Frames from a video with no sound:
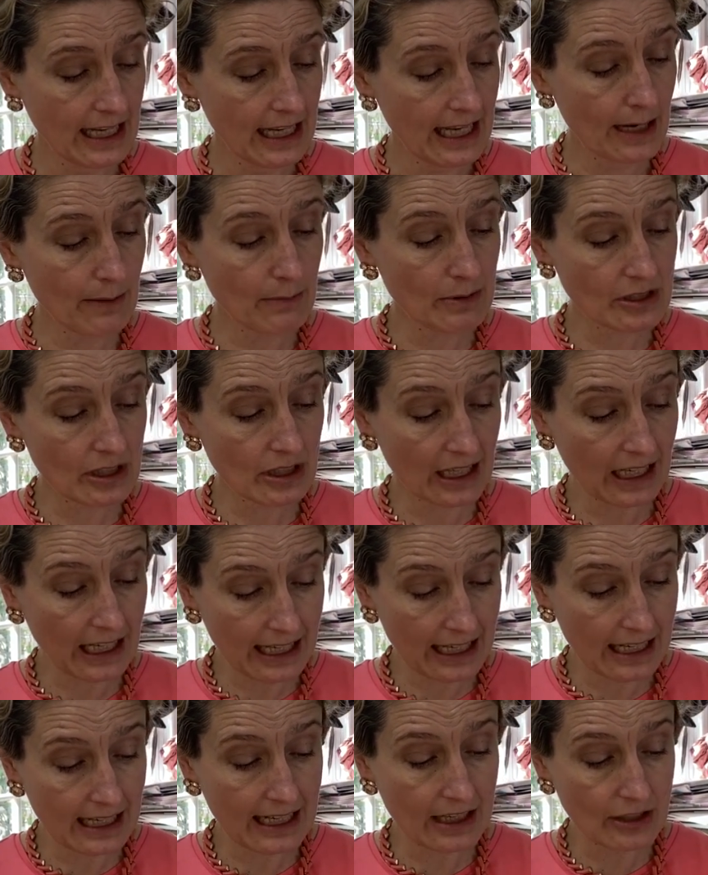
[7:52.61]
it was
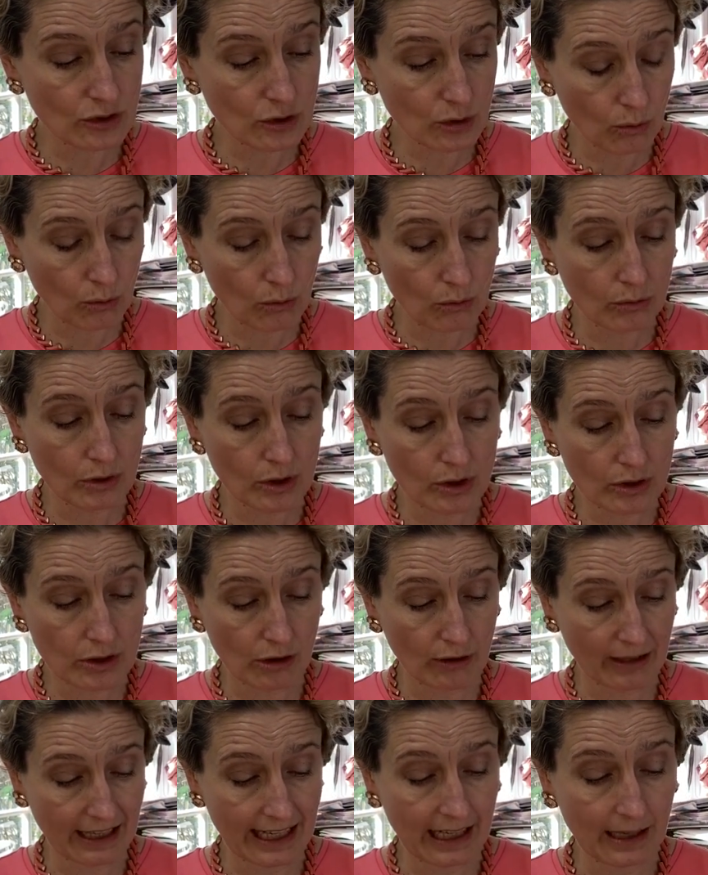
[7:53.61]
clearly a tall,
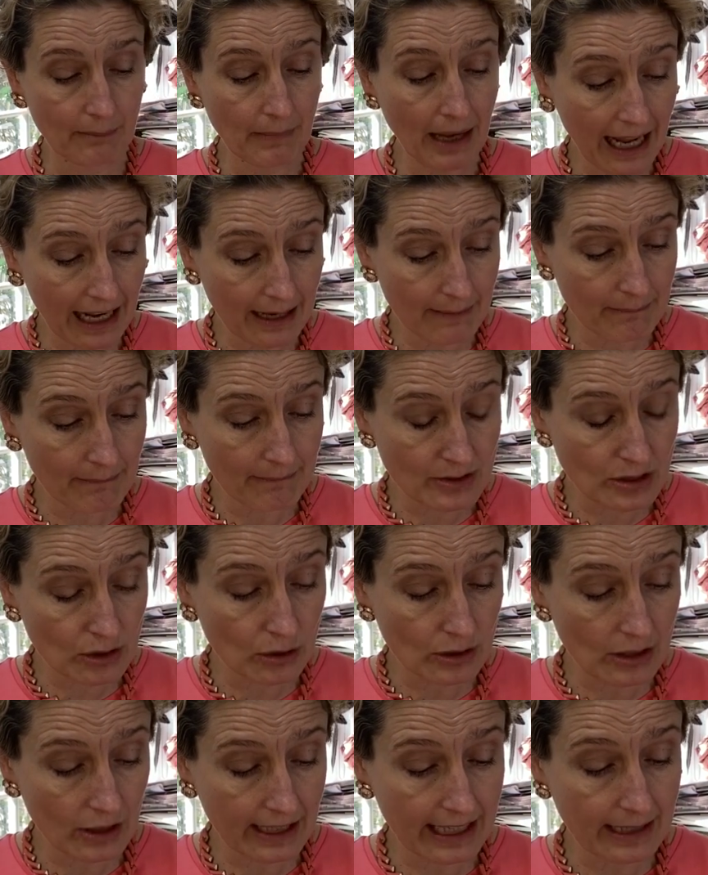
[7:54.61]
good-looking
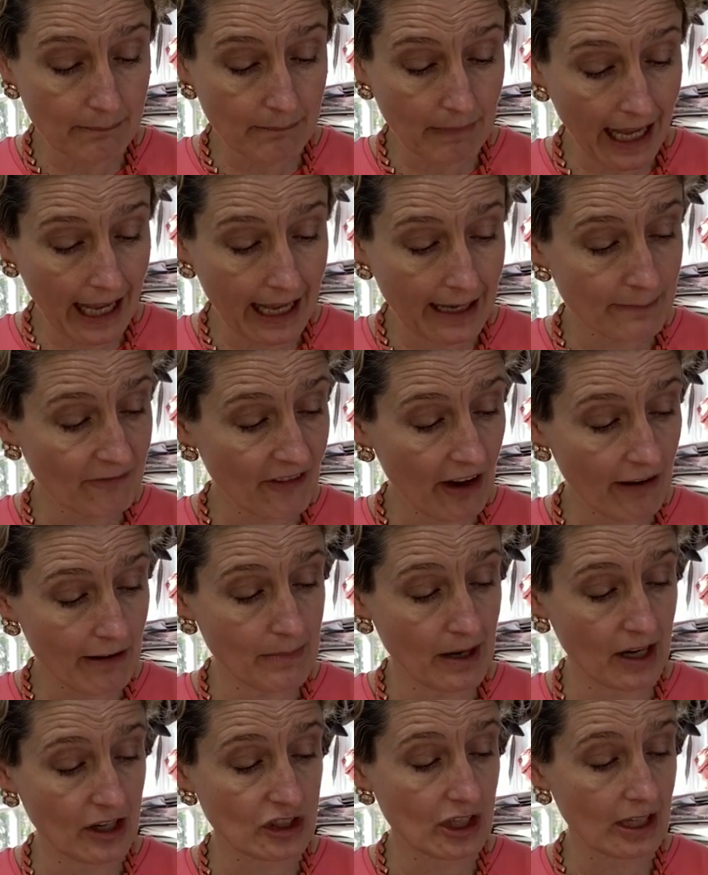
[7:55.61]
man, very
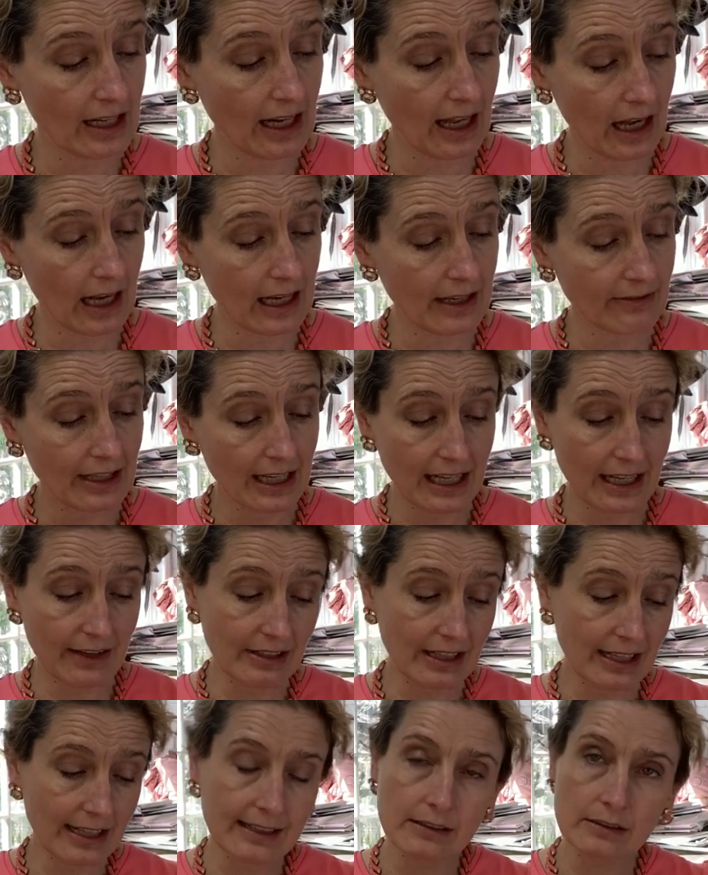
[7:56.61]
much alive,
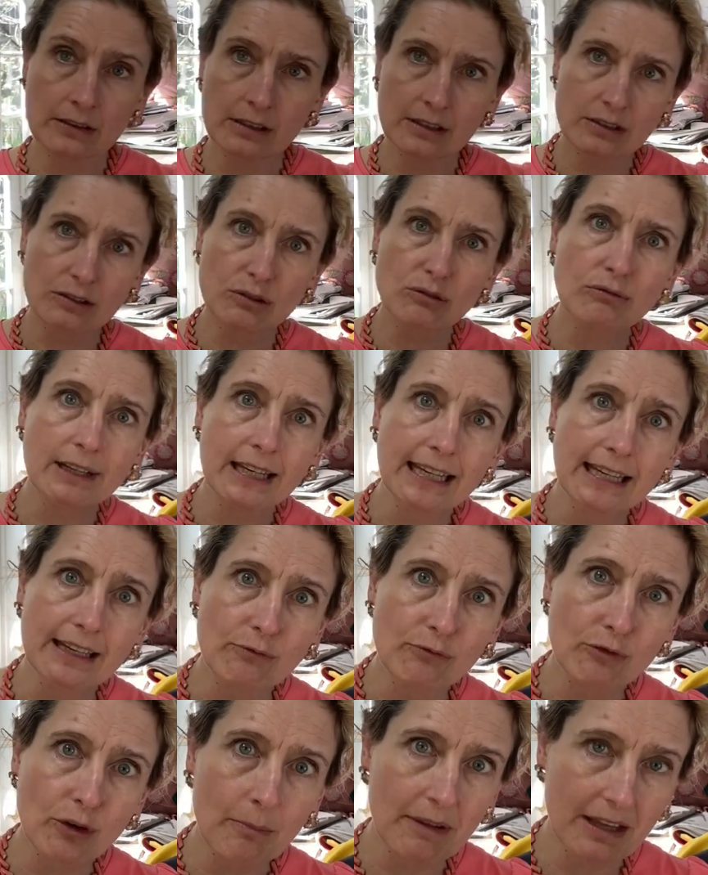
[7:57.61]
if a little
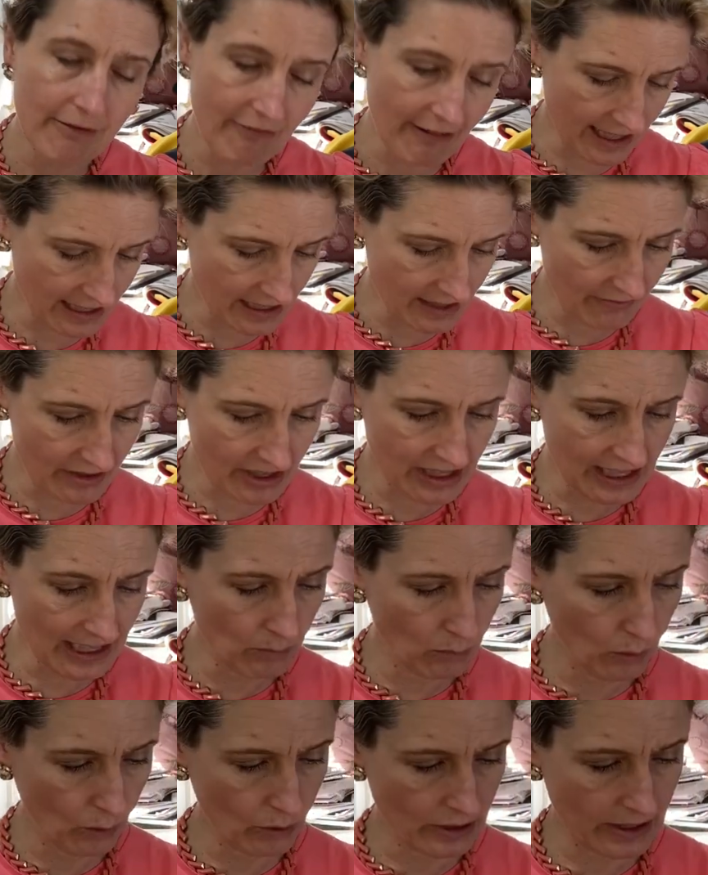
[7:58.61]
green from the effects of the
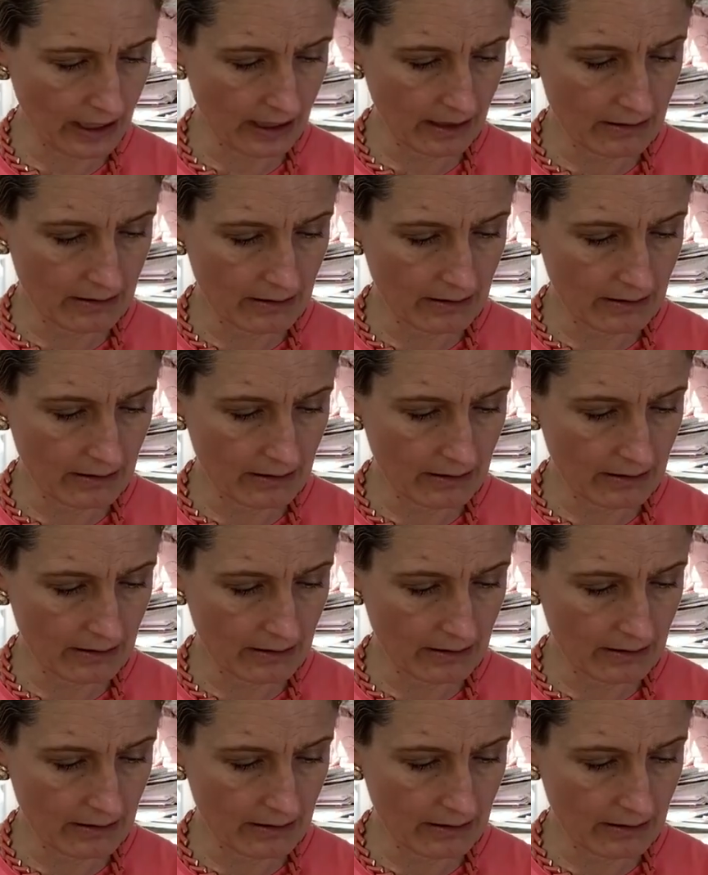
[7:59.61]
seawater.